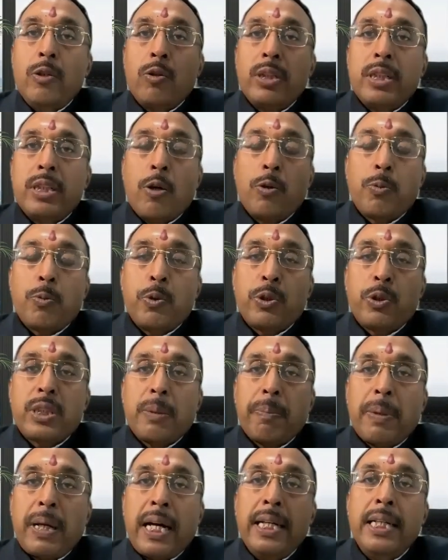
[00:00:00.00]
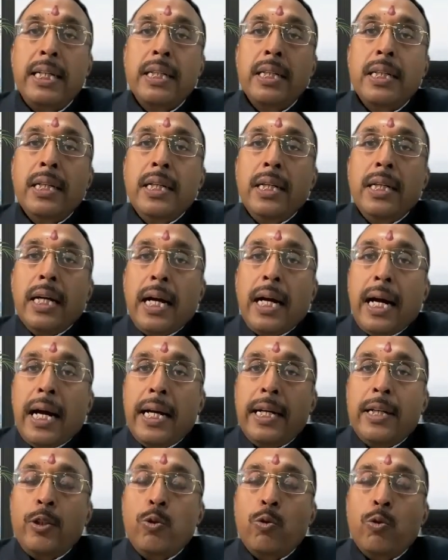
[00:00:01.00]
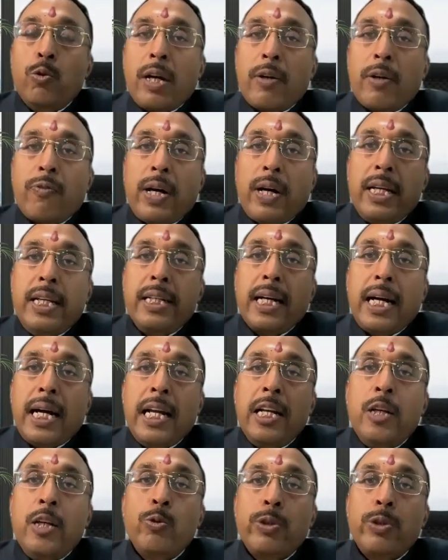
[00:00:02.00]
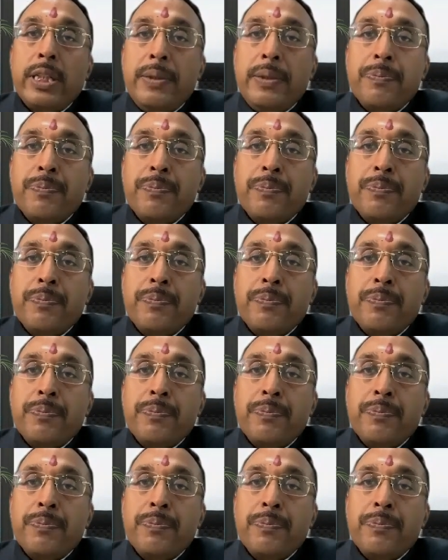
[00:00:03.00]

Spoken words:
on the output supply and you are filing a LUT.